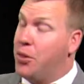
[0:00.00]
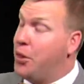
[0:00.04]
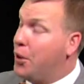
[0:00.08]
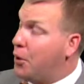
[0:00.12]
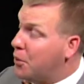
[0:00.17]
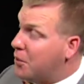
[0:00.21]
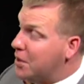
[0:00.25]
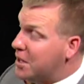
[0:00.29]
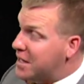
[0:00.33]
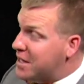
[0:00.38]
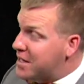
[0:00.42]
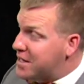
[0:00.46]

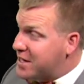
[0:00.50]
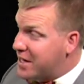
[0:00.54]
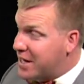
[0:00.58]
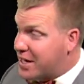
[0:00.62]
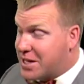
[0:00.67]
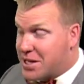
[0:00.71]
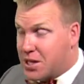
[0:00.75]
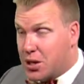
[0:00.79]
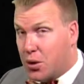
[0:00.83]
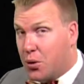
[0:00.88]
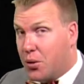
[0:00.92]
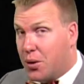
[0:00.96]

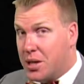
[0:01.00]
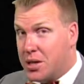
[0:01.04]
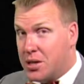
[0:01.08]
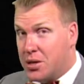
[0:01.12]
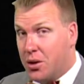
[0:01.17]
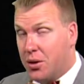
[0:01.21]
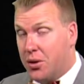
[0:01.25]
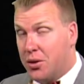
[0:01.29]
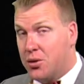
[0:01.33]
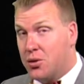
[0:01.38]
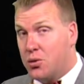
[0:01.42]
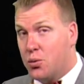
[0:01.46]
36 degrees.
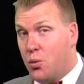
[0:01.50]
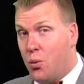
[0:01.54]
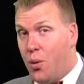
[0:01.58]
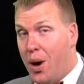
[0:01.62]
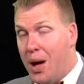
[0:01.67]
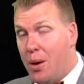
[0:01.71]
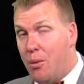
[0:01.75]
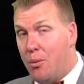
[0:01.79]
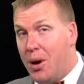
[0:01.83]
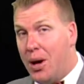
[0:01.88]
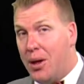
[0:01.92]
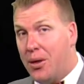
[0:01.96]
So there's
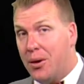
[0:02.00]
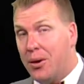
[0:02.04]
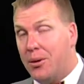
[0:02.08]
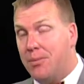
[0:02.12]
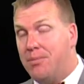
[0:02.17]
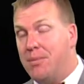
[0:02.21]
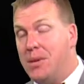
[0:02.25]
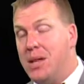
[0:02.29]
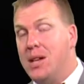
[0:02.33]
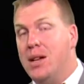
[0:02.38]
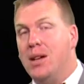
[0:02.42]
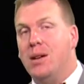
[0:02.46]
wet
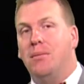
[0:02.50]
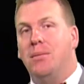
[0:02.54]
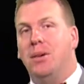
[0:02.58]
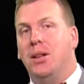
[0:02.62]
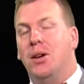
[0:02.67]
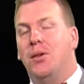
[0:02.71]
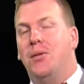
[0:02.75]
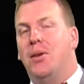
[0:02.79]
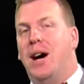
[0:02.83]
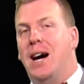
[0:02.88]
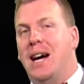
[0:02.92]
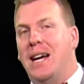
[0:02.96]
weather, but
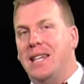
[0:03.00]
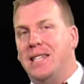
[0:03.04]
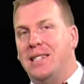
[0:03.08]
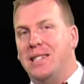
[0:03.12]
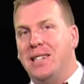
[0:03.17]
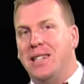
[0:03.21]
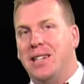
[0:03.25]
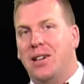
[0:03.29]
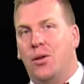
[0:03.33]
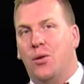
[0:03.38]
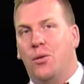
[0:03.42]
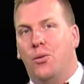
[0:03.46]
no
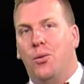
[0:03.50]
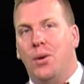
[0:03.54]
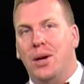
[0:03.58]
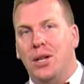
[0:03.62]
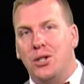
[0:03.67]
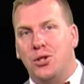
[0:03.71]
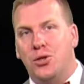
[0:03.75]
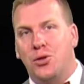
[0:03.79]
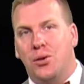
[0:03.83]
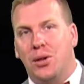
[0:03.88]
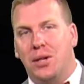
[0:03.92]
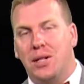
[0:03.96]
icy or
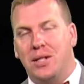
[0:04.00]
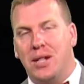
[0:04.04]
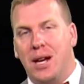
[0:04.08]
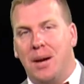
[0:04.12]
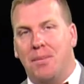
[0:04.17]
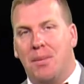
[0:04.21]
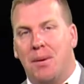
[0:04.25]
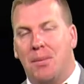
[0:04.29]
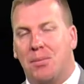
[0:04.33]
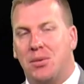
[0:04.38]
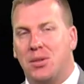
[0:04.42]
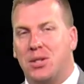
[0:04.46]
wintry
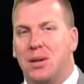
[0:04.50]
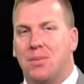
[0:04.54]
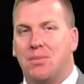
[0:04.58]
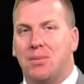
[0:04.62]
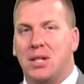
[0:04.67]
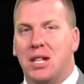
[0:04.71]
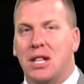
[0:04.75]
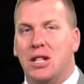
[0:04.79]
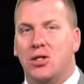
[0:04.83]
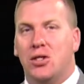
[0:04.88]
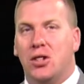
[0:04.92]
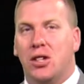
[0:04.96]
type of
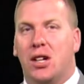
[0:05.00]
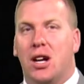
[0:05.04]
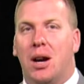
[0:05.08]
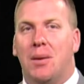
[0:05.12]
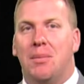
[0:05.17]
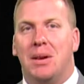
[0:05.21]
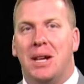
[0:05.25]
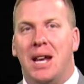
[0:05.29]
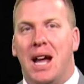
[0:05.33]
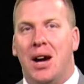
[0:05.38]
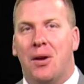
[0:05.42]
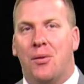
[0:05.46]
precipitation
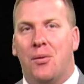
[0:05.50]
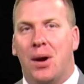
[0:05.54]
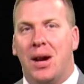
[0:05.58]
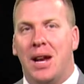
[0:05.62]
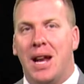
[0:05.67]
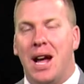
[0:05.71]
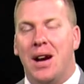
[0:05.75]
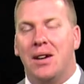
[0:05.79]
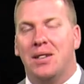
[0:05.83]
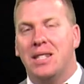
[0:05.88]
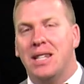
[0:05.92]
coming down right now.